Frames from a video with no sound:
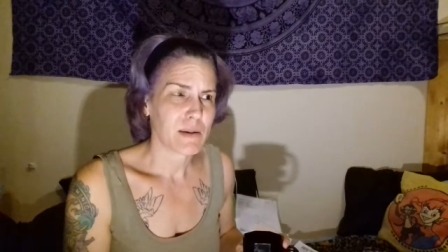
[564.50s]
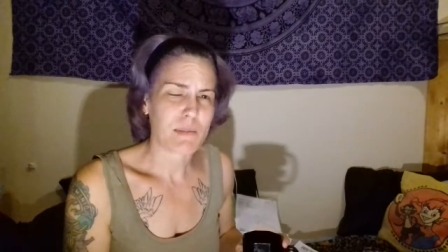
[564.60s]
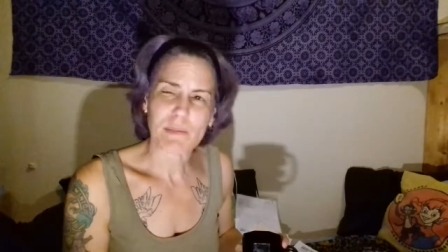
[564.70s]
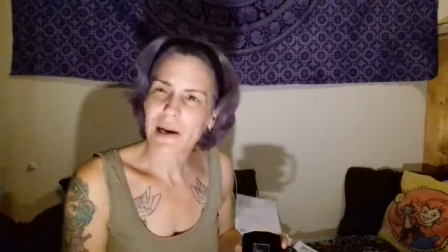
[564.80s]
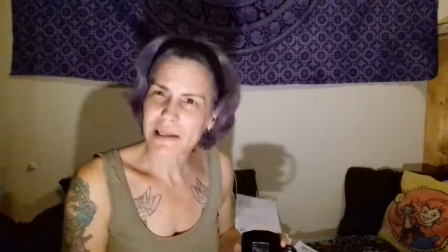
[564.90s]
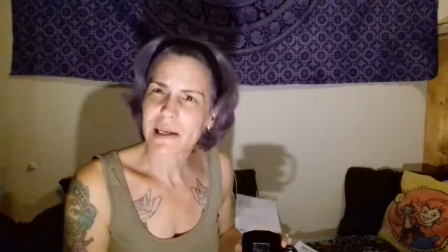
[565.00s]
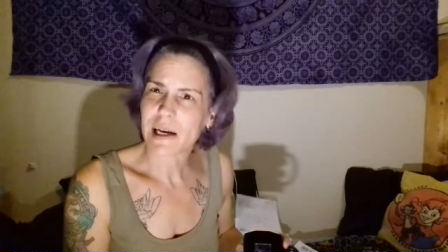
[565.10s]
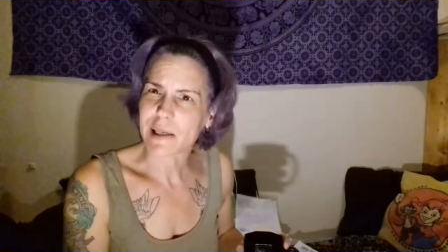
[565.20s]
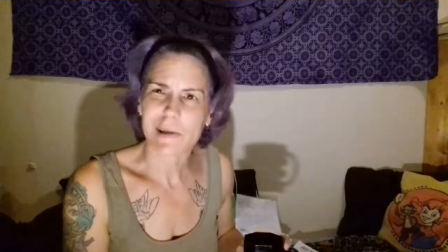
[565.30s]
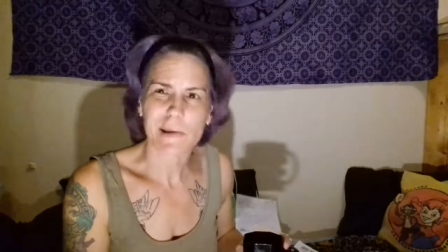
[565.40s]
My mind's
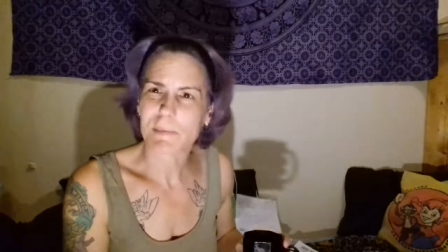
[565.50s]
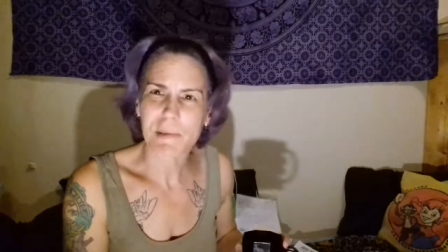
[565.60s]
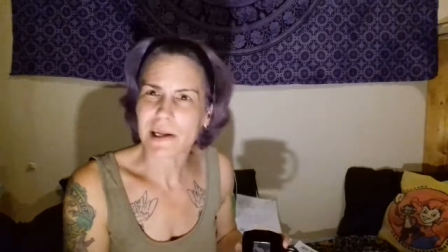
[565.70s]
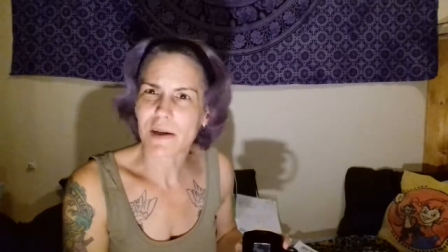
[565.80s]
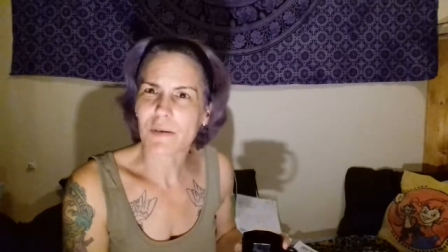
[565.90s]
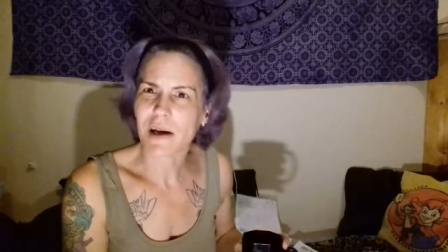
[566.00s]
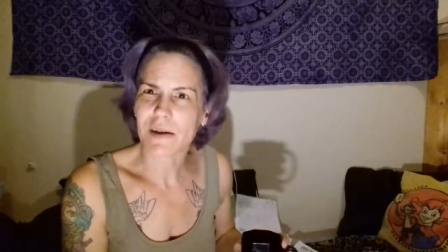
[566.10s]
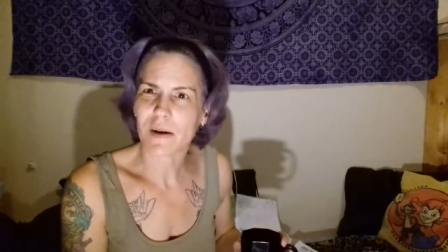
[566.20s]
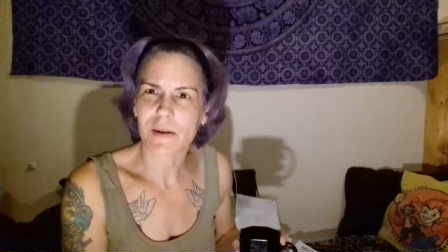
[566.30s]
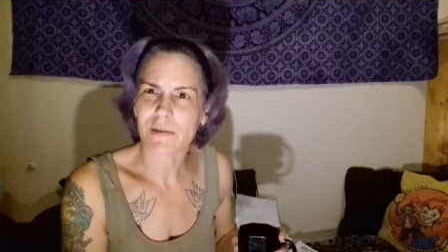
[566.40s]
kind of spinning
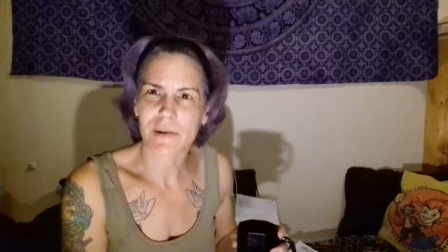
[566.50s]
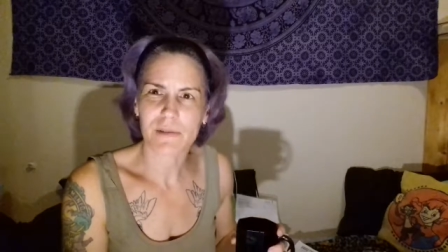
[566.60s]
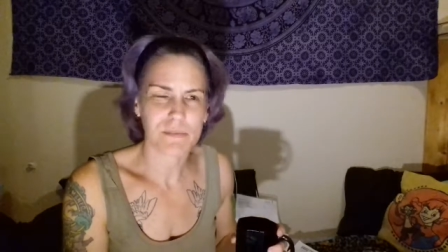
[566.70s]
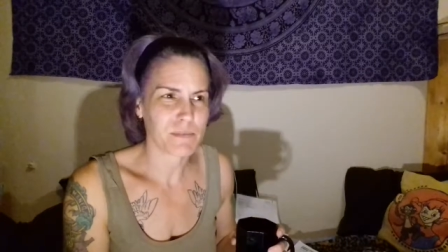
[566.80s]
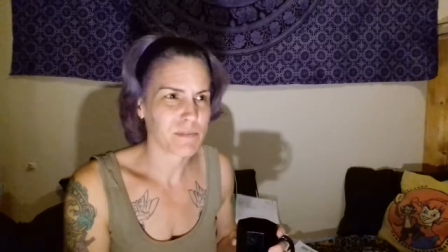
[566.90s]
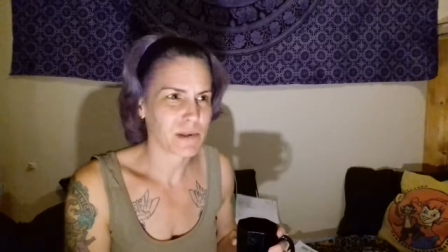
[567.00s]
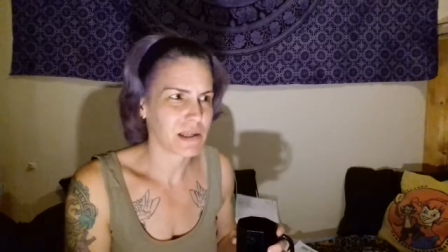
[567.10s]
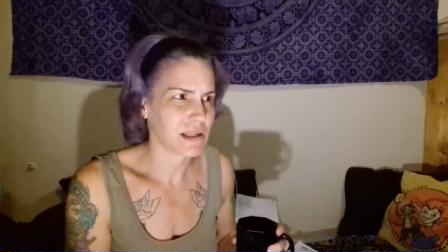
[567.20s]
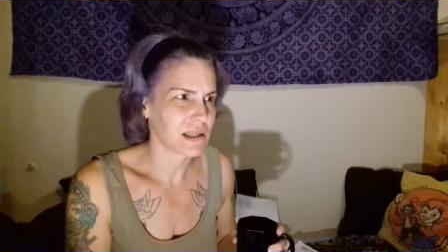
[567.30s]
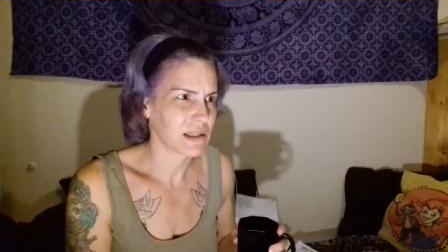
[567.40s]
around all of it. But
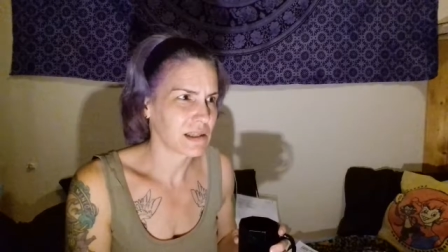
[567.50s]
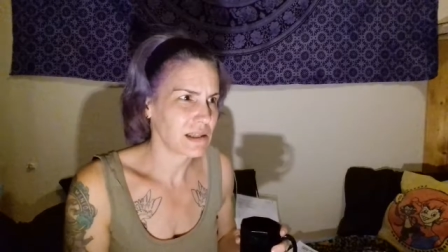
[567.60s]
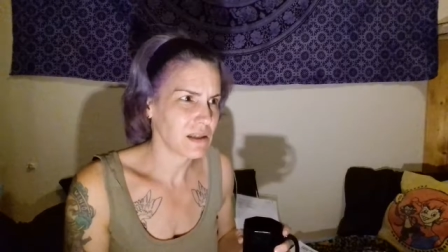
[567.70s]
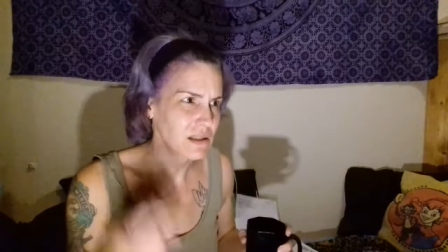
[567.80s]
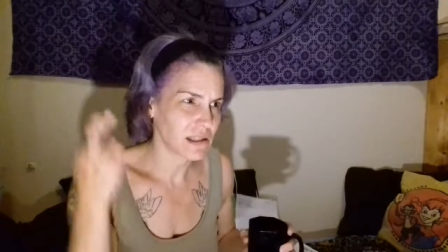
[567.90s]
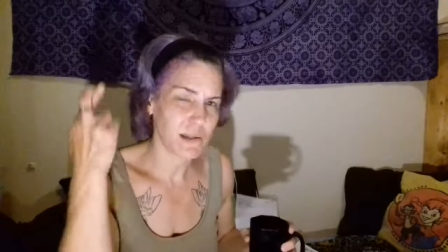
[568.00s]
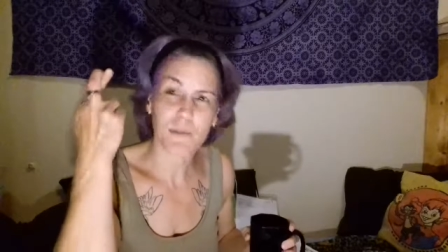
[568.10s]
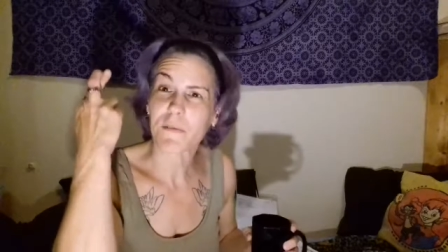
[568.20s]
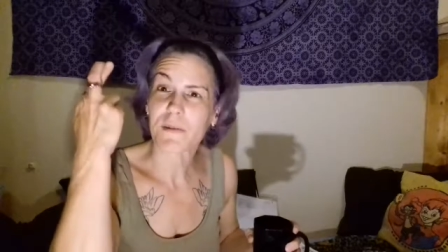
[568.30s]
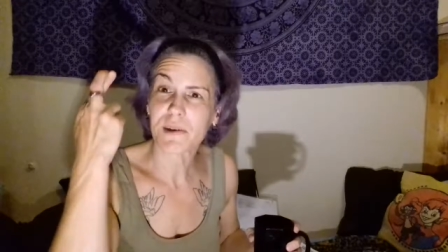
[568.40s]
let's all just keep
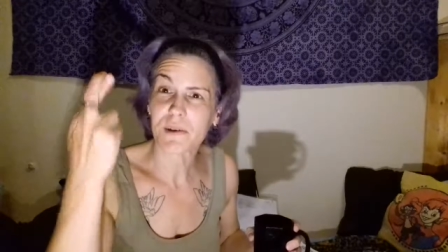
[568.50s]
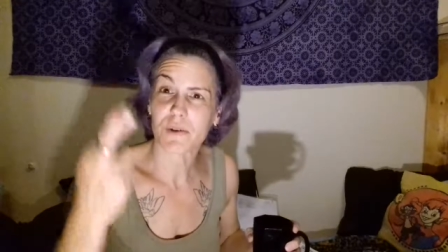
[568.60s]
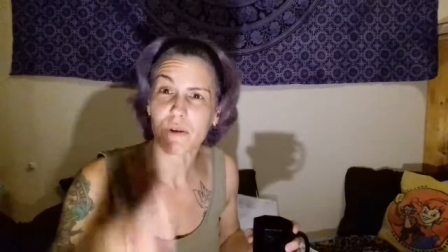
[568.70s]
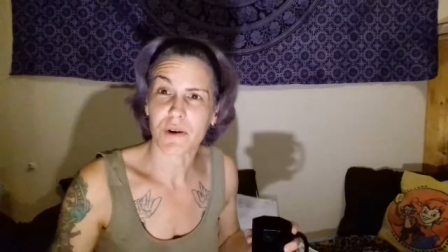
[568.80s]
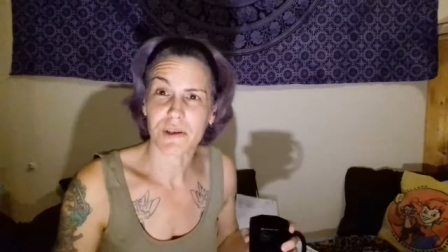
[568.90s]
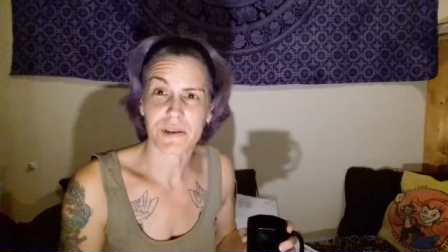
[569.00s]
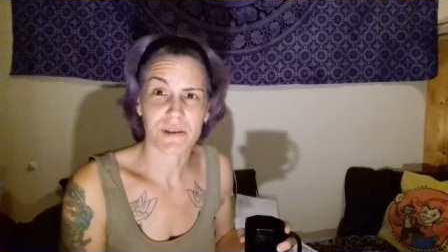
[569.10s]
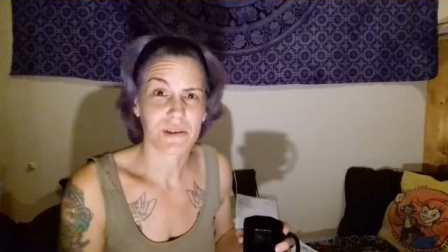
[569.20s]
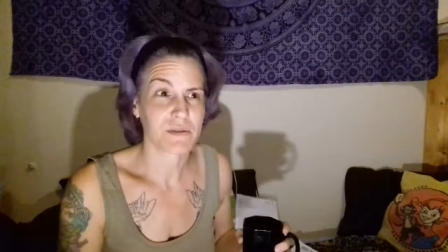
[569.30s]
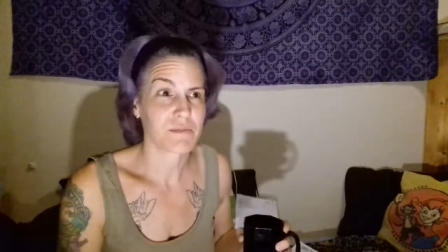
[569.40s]
our fingers
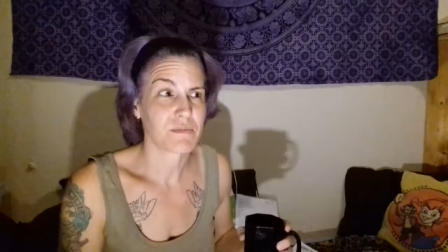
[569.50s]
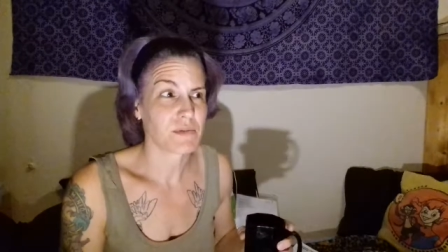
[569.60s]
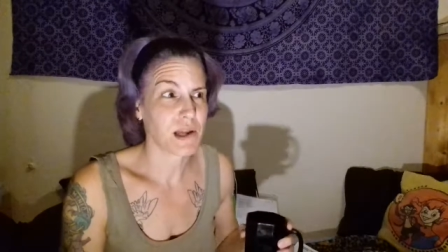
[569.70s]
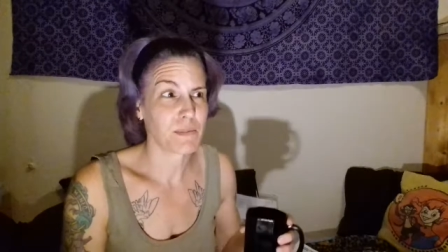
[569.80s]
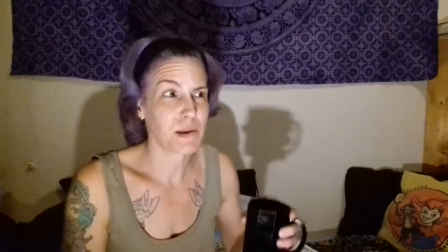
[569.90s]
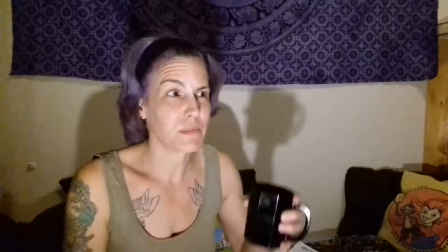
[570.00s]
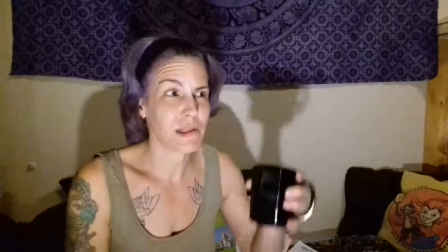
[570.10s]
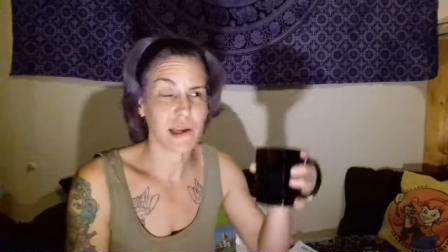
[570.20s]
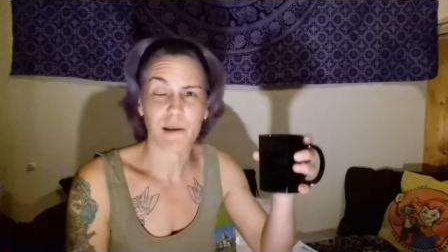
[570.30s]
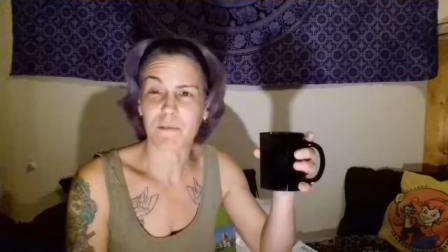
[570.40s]
crossed that maybe
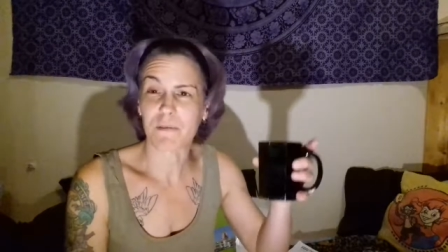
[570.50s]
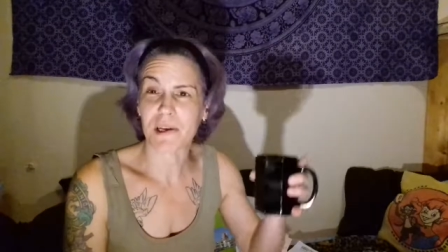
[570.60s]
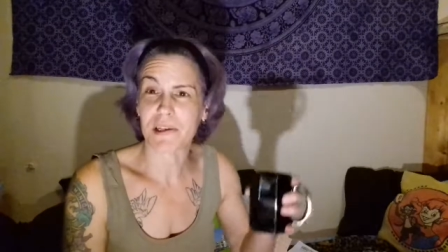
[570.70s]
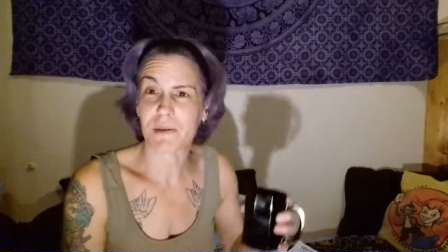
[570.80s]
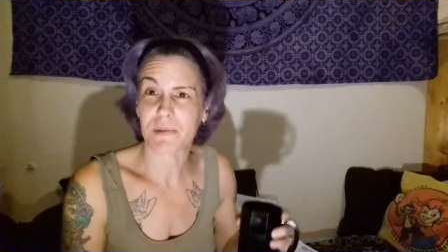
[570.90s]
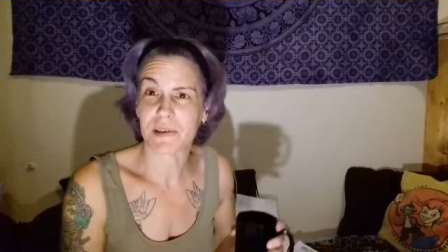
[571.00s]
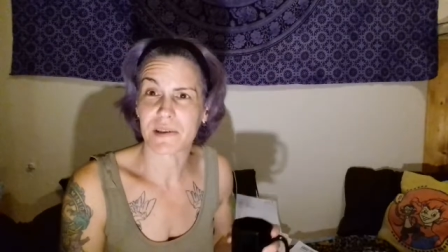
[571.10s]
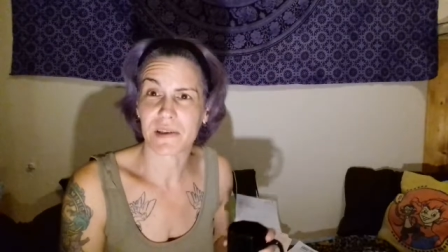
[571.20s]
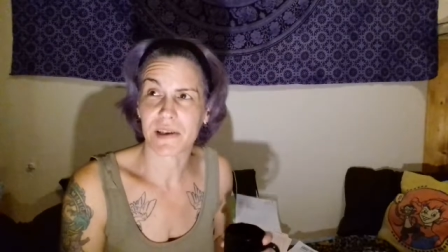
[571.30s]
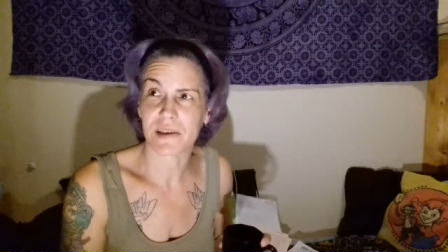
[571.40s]
they can fix some of
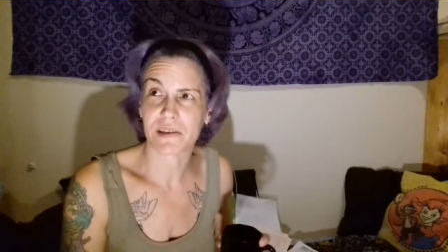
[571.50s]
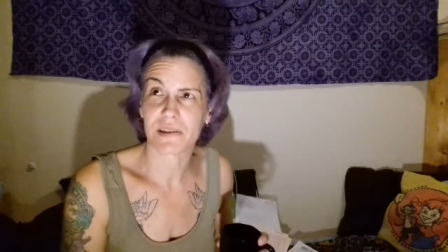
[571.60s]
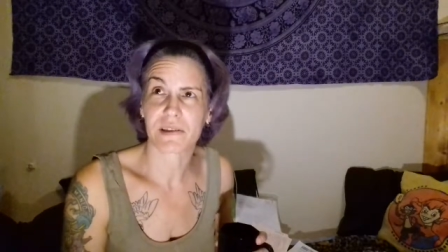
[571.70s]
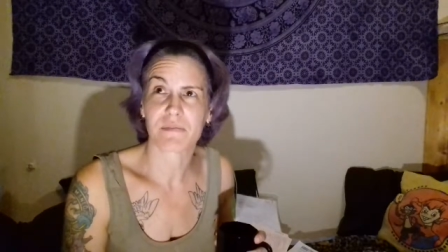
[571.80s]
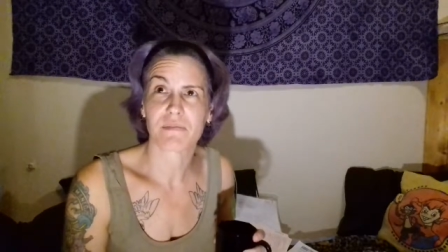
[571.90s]
these things.